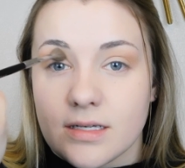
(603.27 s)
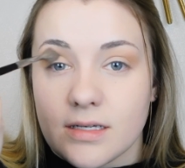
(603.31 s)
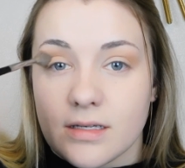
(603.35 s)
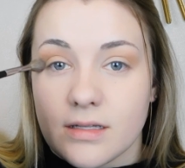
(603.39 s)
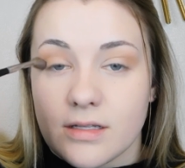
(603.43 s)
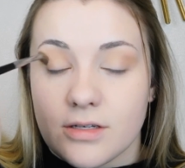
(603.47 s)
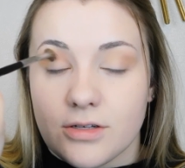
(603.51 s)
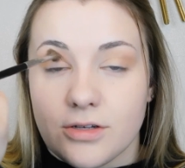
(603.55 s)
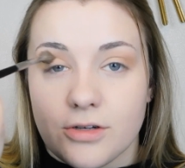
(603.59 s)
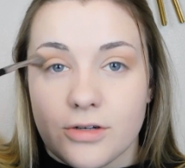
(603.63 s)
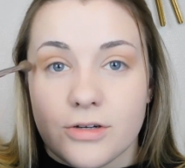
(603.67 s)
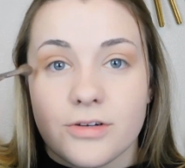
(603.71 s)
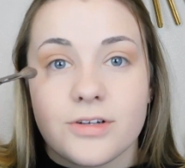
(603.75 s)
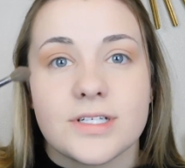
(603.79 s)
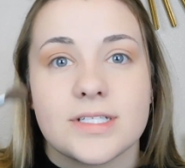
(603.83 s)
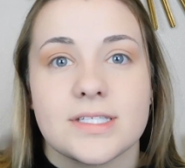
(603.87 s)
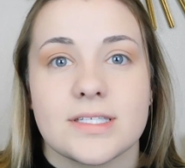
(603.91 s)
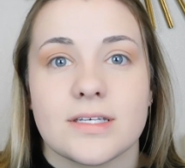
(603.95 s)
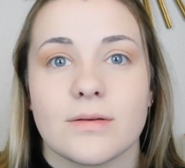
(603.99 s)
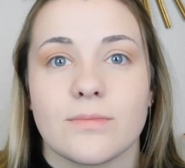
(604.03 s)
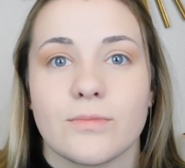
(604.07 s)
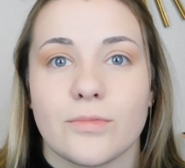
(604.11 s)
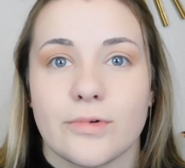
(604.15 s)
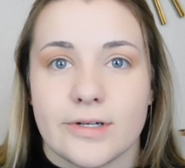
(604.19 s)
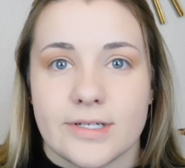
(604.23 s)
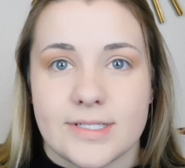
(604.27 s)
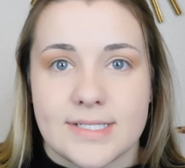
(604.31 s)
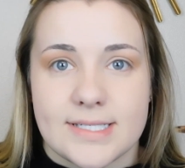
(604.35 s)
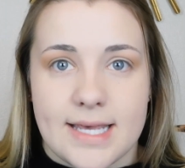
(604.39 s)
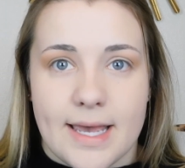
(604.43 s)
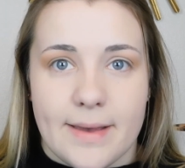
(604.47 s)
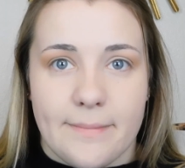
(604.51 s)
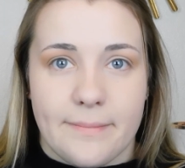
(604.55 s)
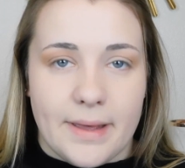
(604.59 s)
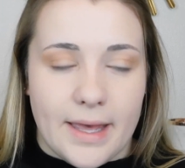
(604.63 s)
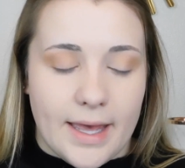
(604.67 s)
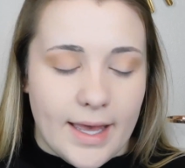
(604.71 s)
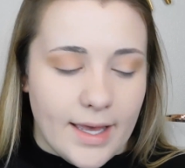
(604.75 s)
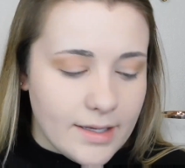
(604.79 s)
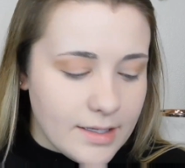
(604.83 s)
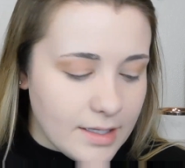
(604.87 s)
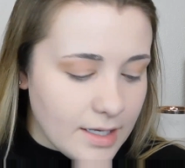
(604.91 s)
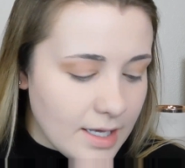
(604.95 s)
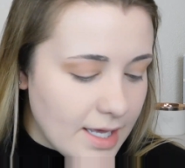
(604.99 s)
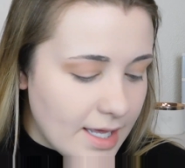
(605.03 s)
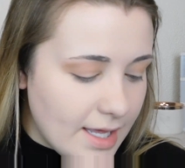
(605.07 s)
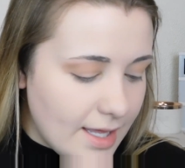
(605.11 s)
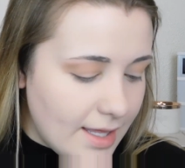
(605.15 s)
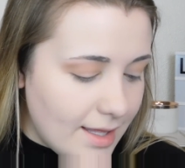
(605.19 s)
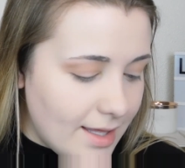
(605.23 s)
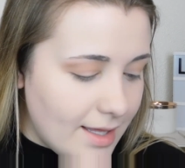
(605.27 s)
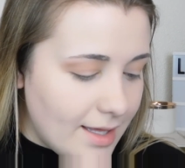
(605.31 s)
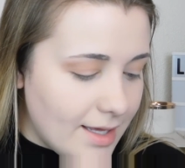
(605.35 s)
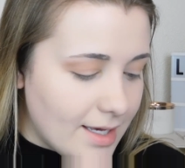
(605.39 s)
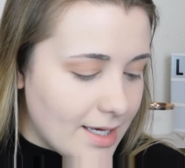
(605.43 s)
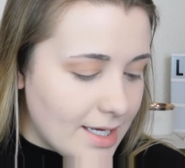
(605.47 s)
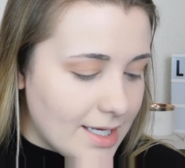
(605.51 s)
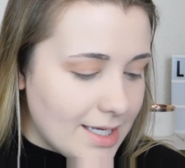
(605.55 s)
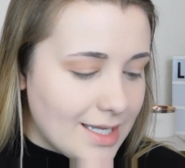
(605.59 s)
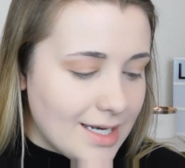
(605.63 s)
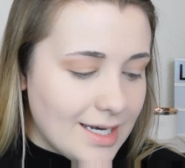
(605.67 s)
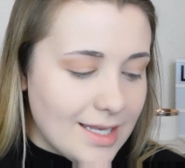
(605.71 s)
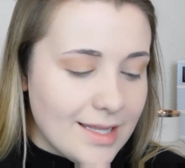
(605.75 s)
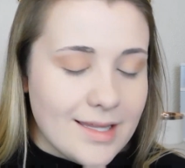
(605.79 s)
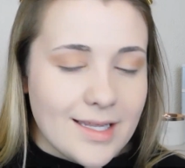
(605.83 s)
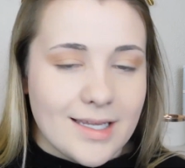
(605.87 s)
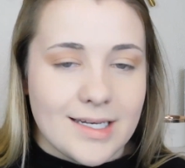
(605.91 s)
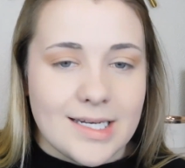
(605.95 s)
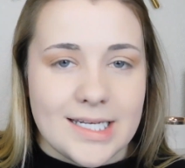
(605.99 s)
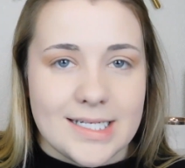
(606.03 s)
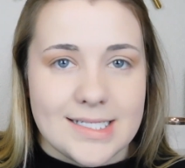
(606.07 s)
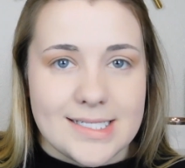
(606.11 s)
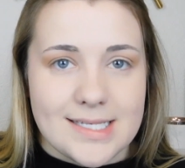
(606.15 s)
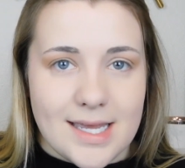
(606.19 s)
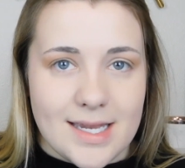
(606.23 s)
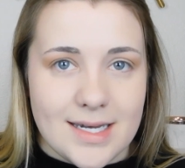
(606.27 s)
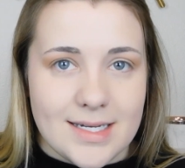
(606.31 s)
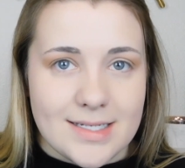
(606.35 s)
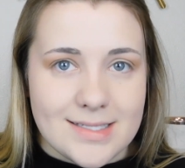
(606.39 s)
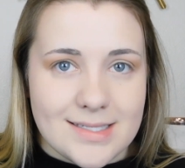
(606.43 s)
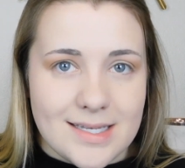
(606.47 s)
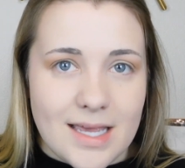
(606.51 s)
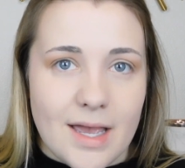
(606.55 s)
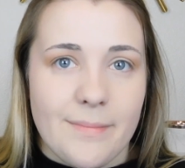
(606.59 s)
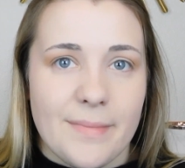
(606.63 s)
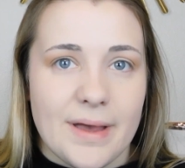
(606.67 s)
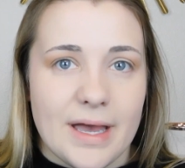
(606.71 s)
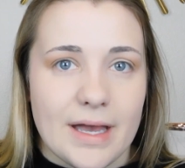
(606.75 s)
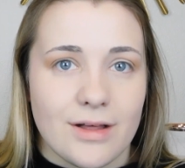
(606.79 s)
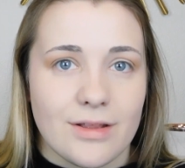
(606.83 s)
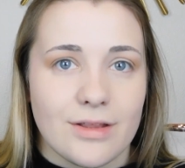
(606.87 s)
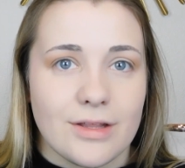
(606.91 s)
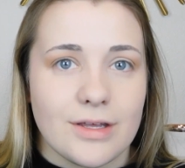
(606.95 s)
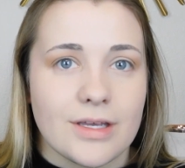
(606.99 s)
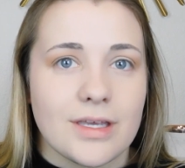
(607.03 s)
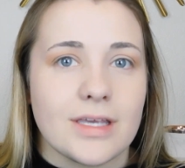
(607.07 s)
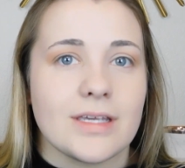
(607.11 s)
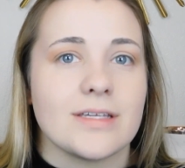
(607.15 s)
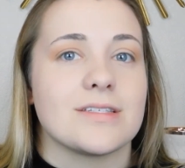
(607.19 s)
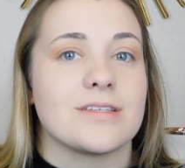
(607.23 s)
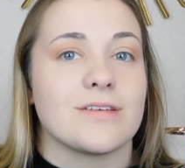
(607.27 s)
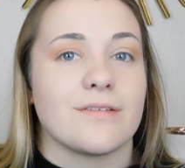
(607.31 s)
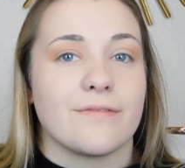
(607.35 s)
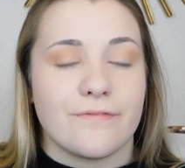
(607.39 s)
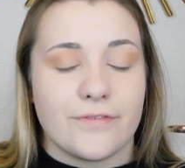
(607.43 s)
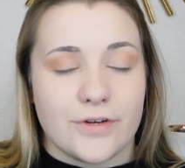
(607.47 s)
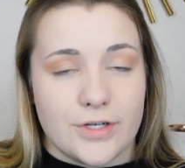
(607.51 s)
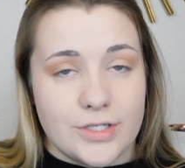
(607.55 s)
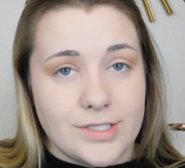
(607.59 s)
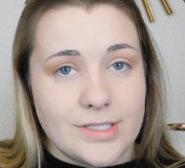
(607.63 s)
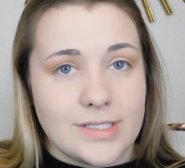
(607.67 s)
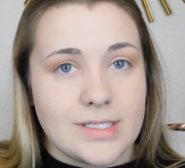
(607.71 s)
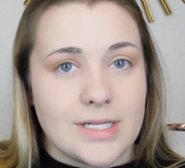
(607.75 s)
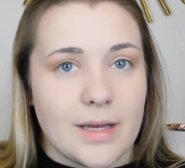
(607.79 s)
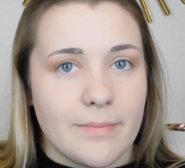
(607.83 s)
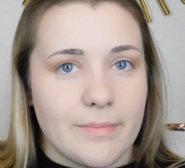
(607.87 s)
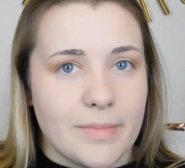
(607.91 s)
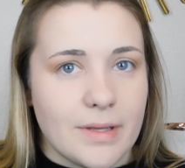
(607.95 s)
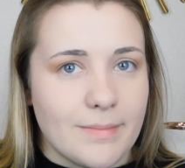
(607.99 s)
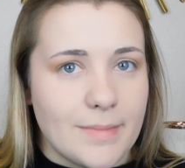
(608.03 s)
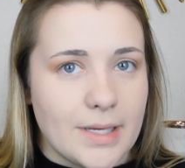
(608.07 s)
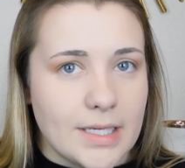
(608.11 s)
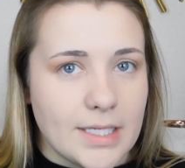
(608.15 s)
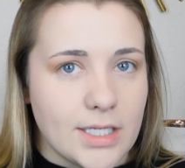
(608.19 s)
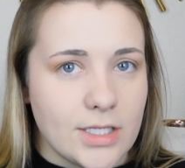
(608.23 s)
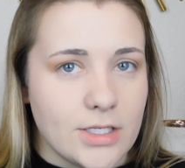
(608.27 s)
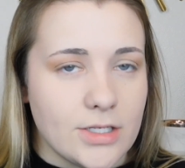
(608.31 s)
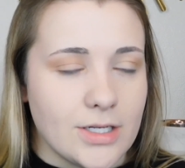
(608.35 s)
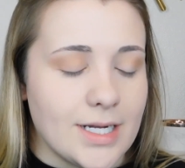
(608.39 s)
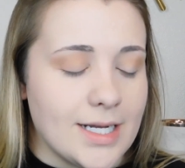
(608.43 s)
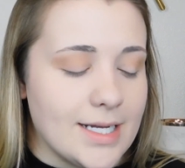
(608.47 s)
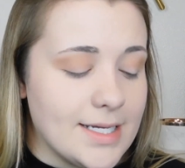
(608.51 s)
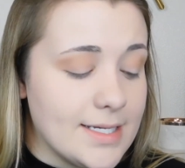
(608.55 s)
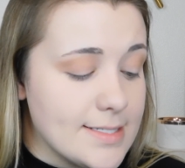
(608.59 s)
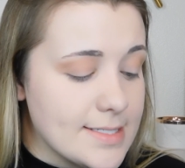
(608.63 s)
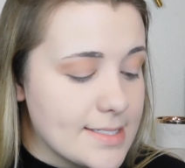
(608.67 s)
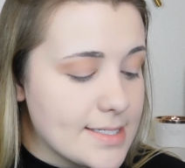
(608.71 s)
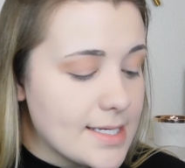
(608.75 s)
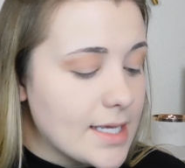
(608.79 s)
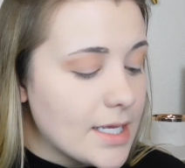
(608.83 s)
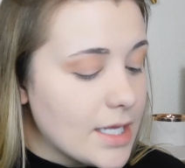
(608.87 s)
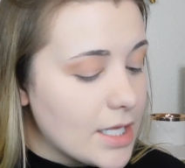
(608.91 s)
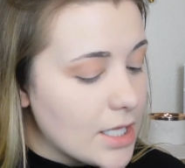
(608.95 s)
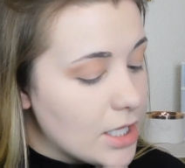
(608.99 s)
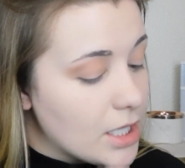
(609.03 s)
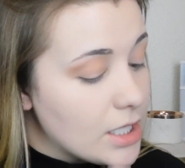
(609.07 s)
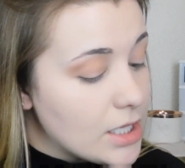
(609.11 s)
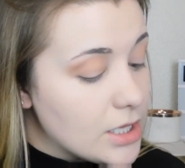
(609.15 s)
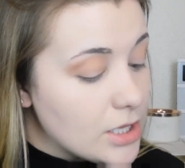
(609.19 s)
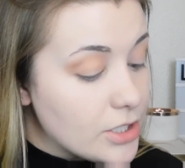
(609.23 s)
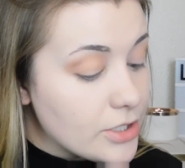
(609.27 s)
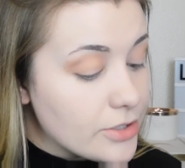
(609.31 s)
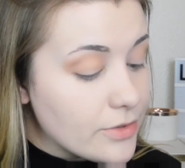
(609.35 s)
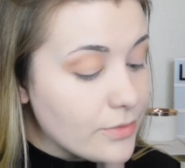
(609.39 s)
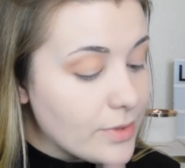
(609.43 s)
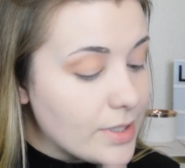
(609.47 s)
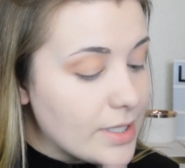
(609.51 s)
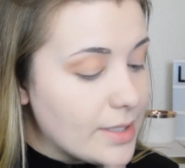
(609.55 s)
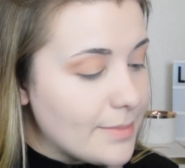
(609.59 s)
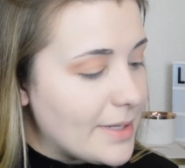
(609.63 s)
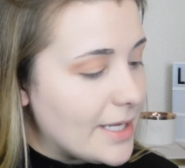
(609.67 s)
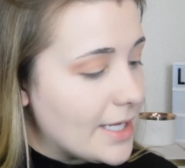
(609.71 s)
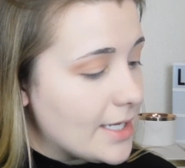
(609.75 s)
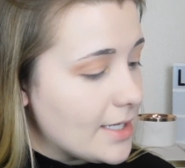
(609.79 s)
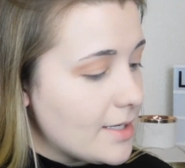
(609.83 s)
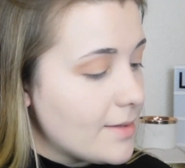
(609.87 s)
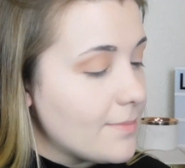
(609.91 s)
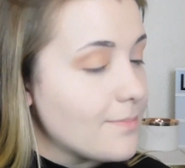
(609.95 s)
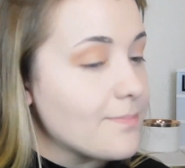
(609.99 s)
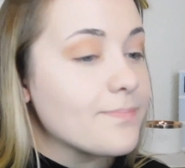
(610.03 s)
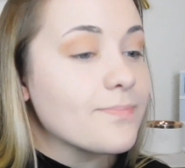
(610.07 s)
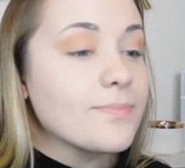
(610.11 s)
look, your crease look more set back, and getting that nice kind of set back look is the first step in making your eyes look really big.